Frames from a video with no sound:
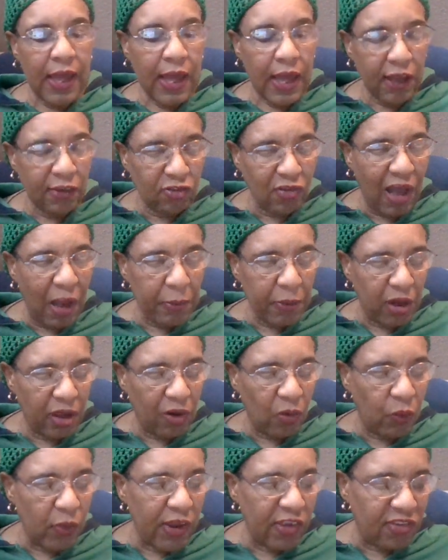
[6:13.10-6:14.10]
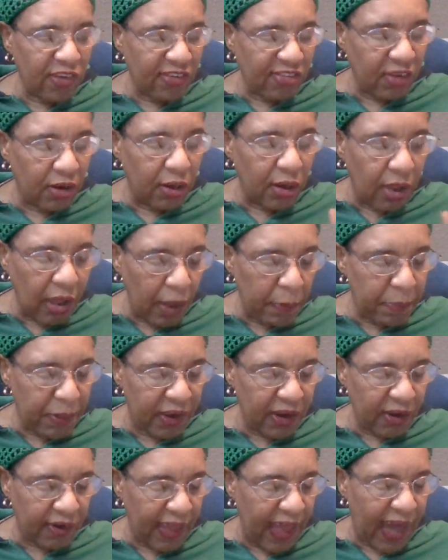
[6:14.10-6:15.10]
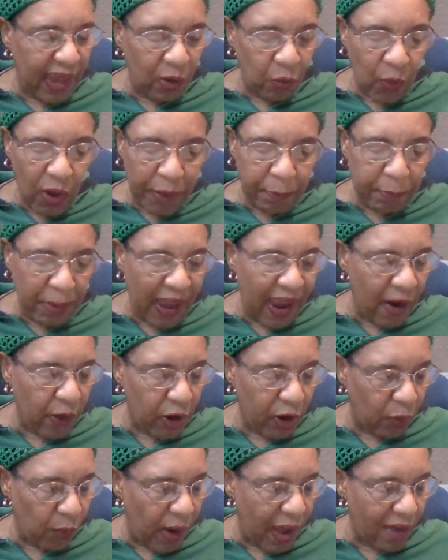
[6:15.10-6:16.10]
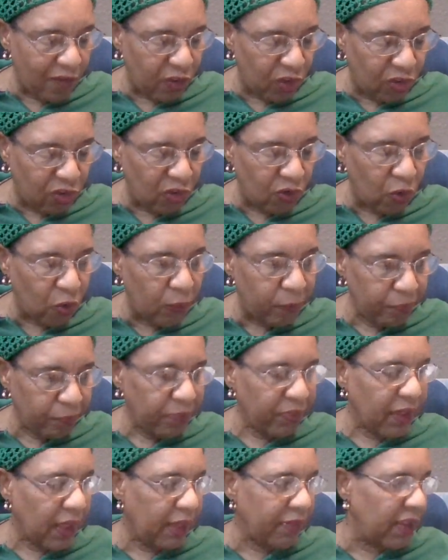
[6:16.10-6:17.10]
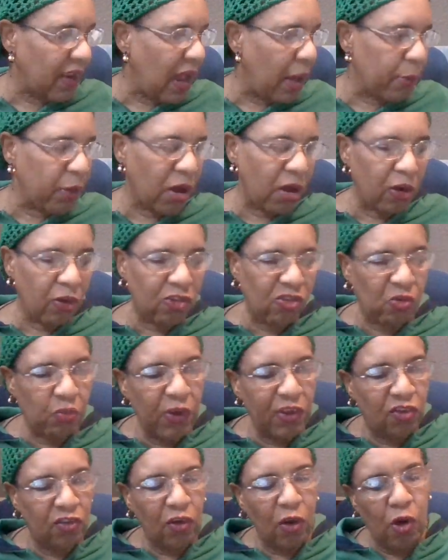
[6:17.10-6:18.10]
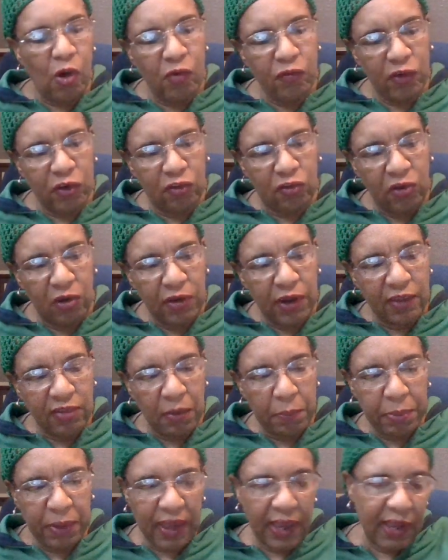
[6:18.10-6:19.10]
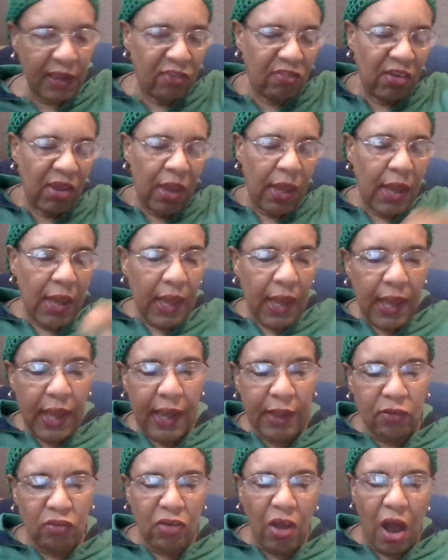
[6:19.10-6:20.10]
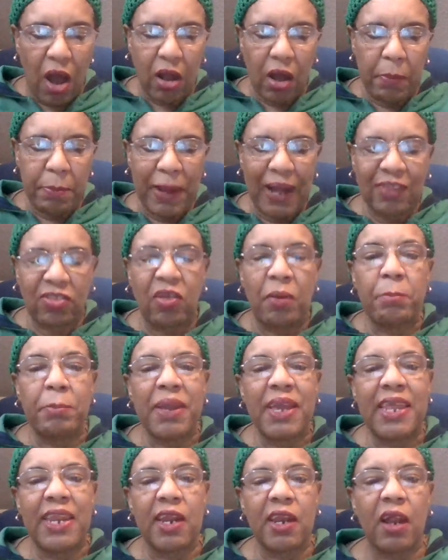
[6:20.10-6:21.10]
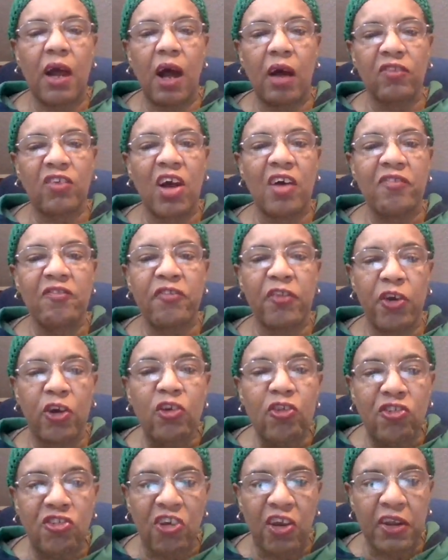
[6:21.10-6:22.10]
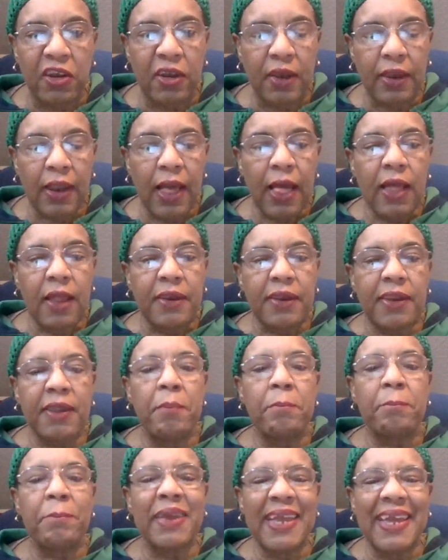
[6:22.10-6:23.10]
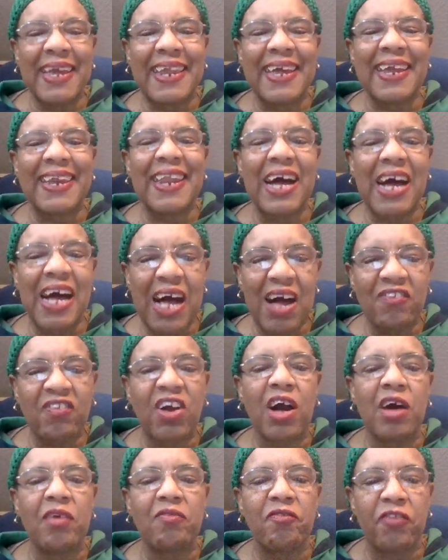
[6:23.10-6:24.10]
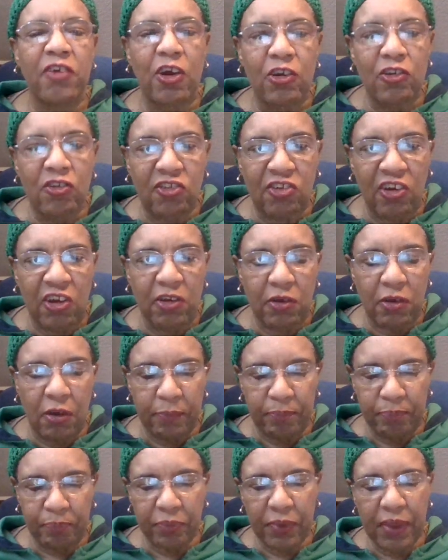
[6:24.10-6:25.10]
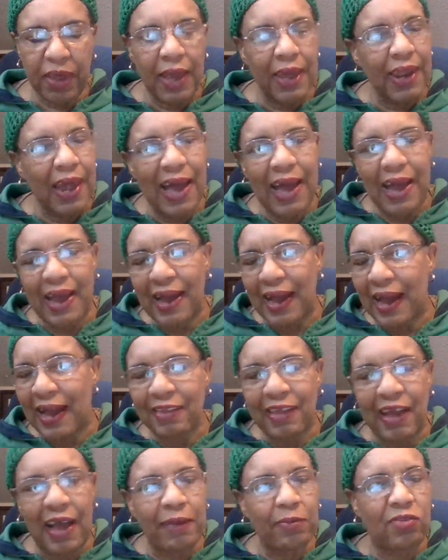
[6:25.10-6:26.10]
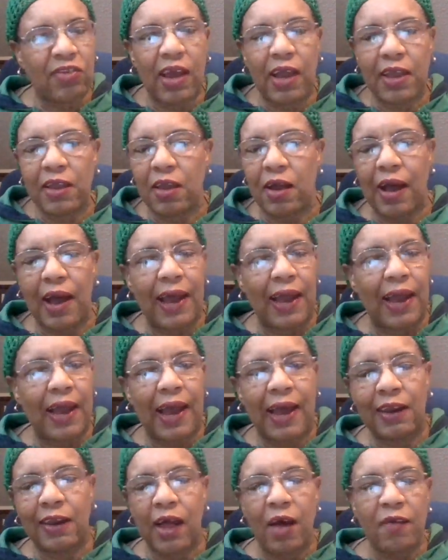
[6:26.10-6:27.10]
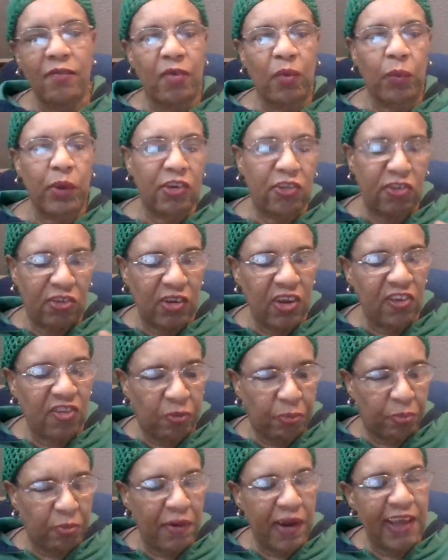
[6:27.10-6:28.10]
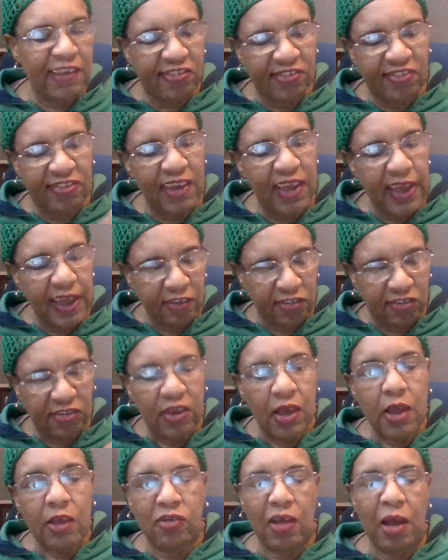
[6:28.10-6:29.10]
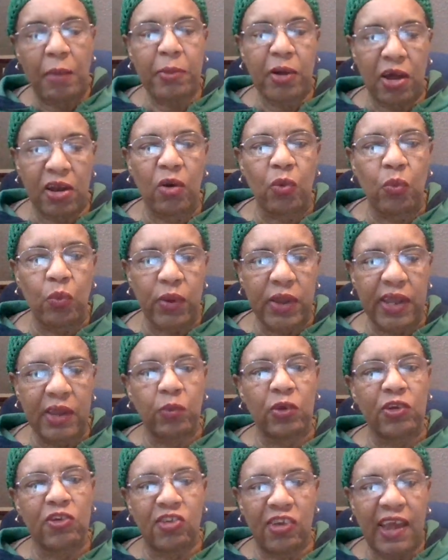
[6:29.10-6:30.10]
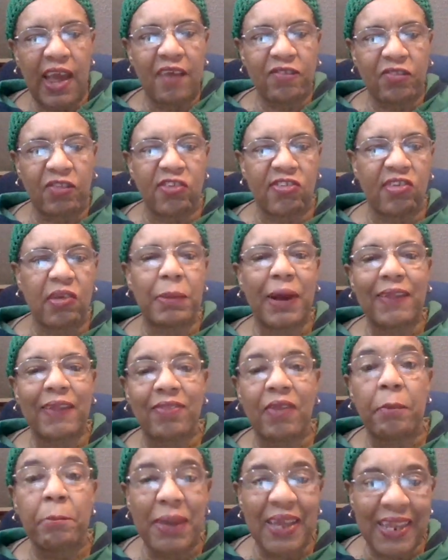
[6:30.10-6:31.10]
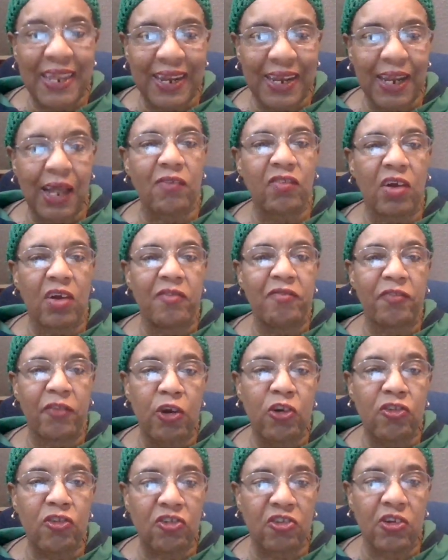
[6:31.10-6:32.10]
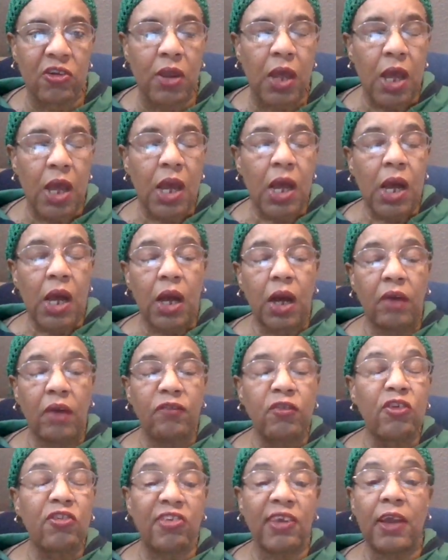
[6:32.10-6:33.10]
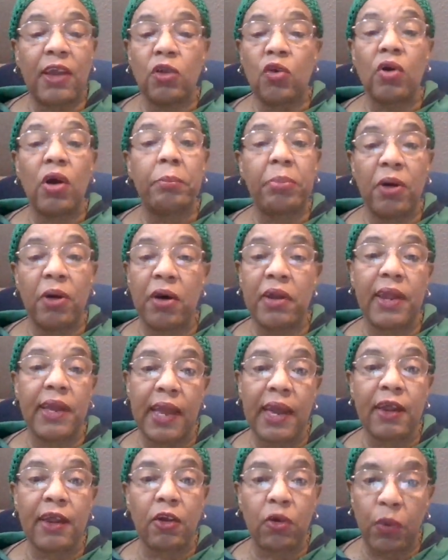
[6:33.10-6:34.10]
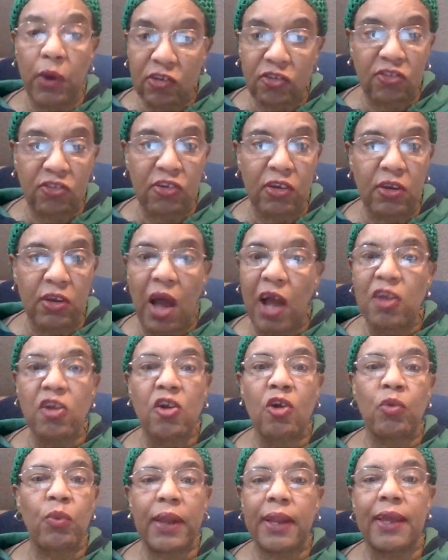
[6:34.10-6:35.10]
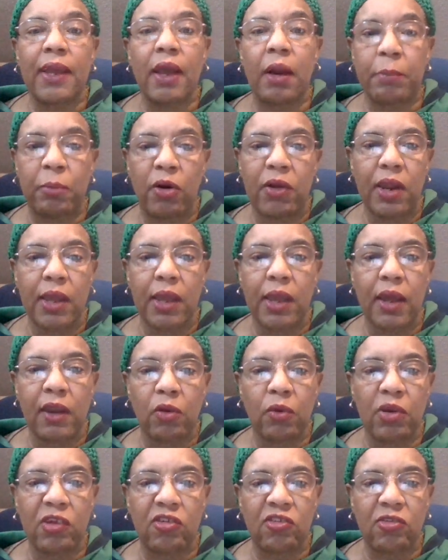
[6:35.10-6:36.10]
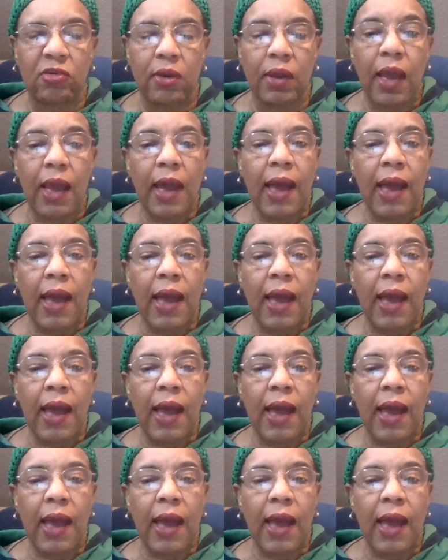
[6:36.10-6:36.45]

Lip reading: And so I'm going to read just a little bit of that, one paragraph or two. And then I'm going to switch over to another page and talk about the meaning of conversion. The meaning of conversion. And I tell you, I love the way she expressed things. So I'm going to read what she has to say about the meaning of conversion. If you say you're a born again Christian, are you really a born again Christian?